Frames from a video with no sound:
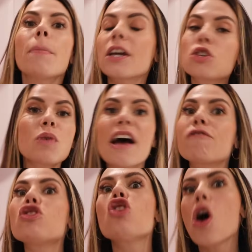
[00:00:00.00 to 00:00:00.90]
Because we
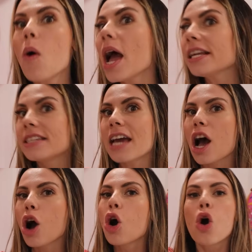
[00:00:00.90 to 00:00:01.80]
have no
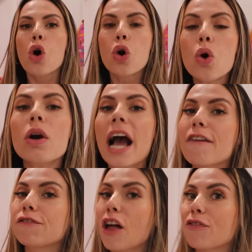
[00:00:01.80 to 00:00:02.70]
idea who
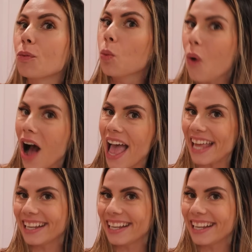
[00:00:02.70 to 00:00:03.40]
got Fluff what.